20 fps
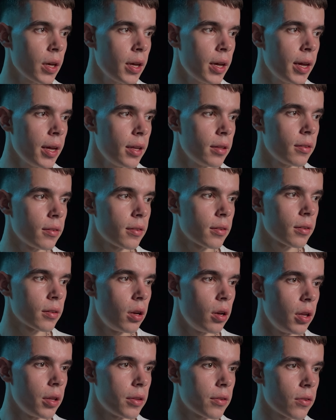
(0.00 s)
and
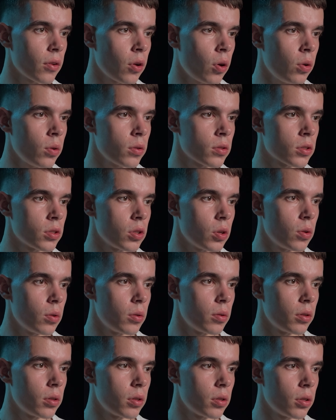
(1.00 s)
let's also